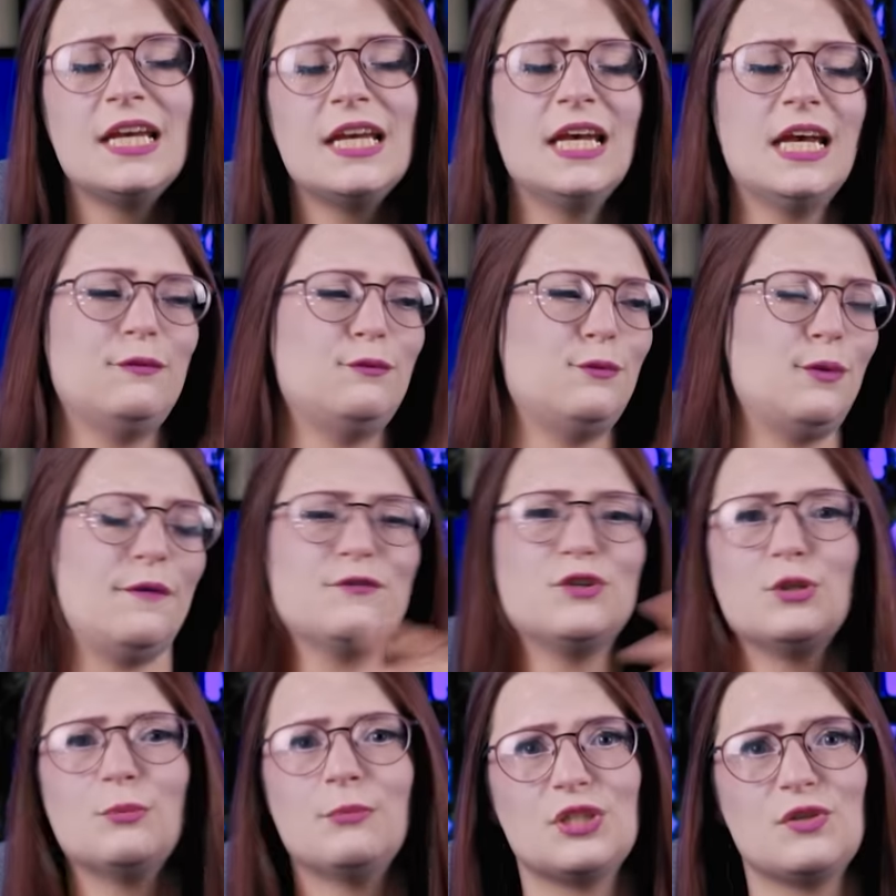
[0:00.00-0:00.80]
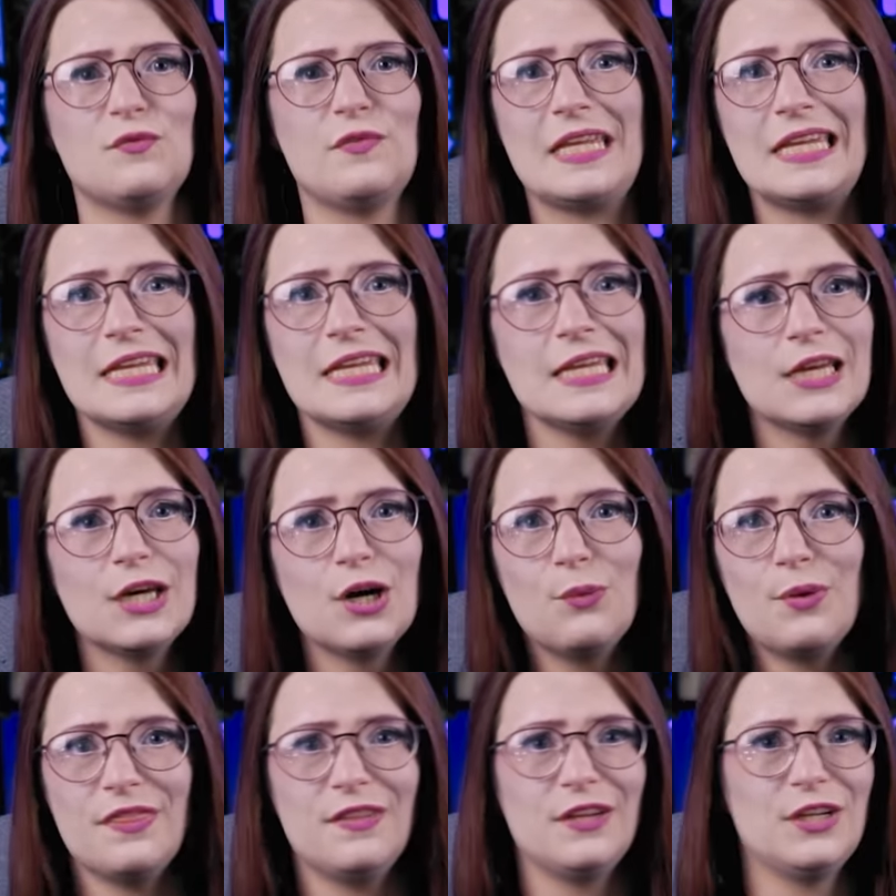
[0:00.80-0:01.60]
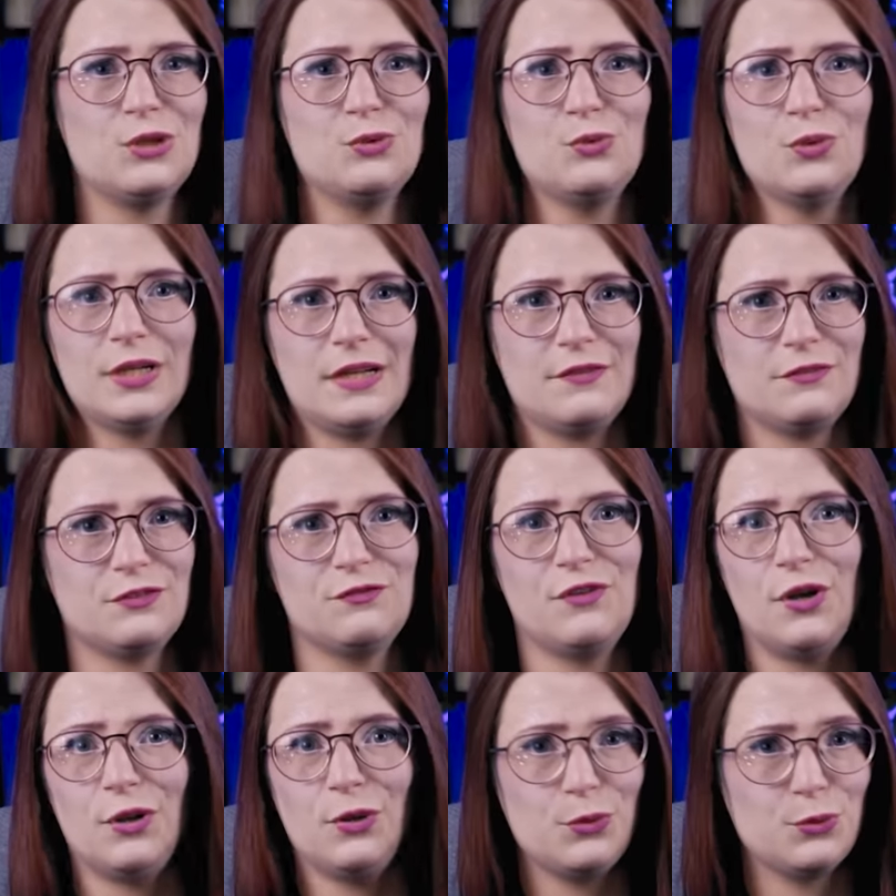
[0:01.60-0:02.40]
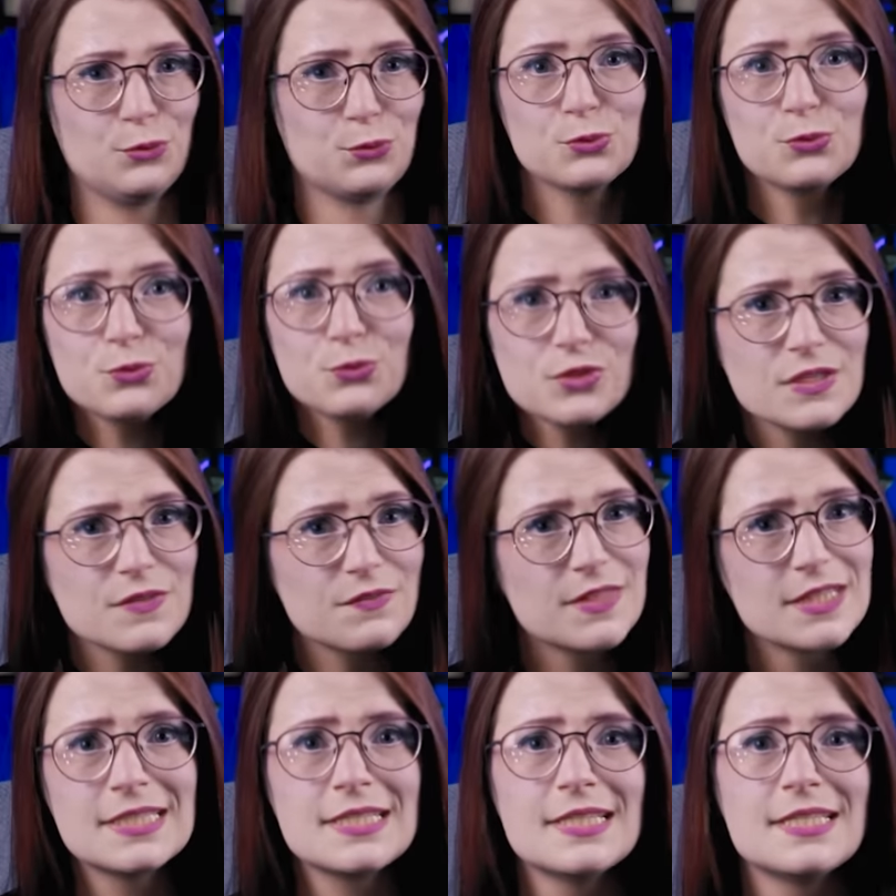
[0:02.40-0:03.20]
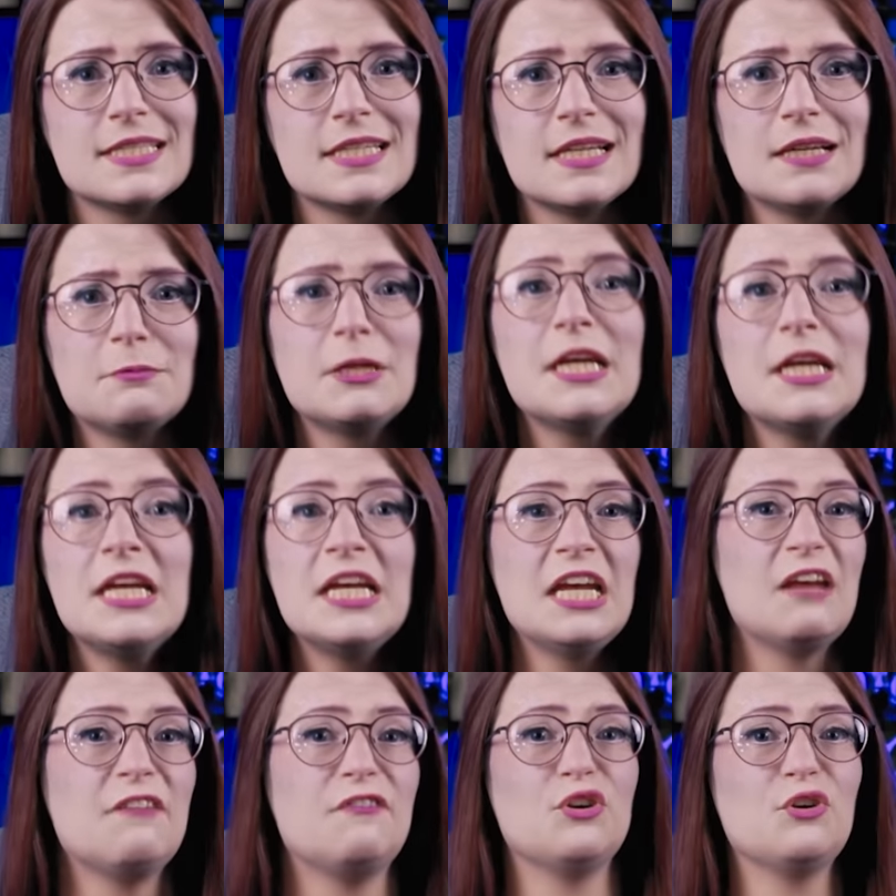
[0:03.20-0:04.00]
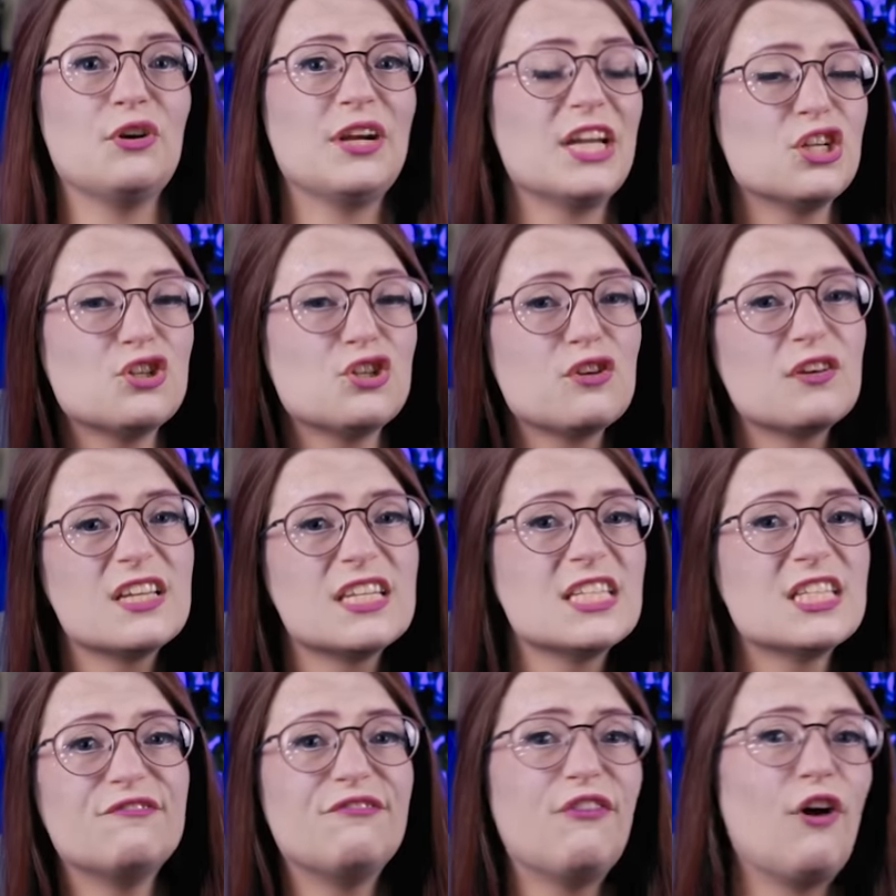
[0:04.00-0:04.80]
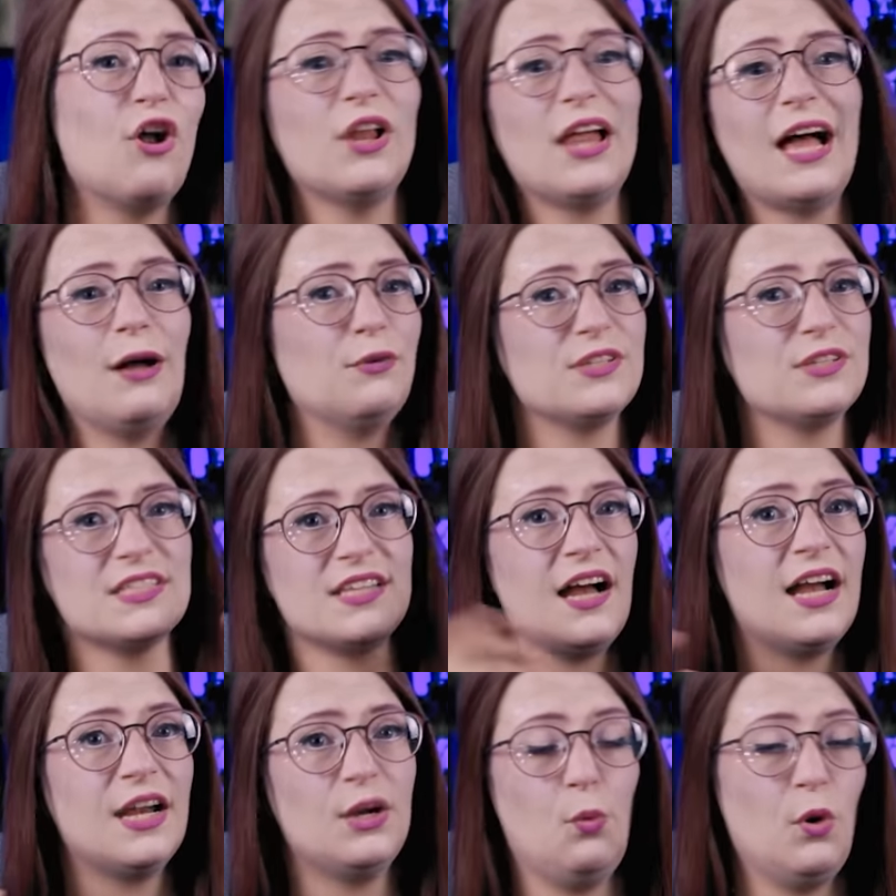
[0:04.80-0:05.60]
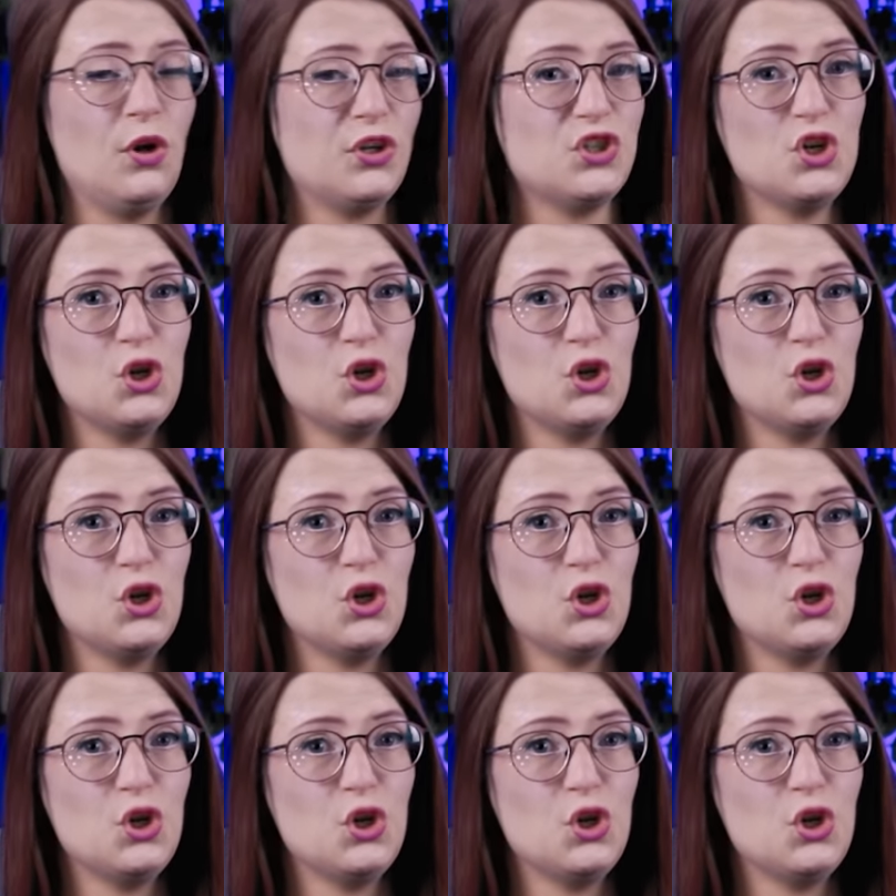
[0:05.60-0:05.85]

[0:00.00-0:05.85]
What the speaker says: if you have too much of an ego and think you don't have to follow the rules of the system, if your interests fall outside what's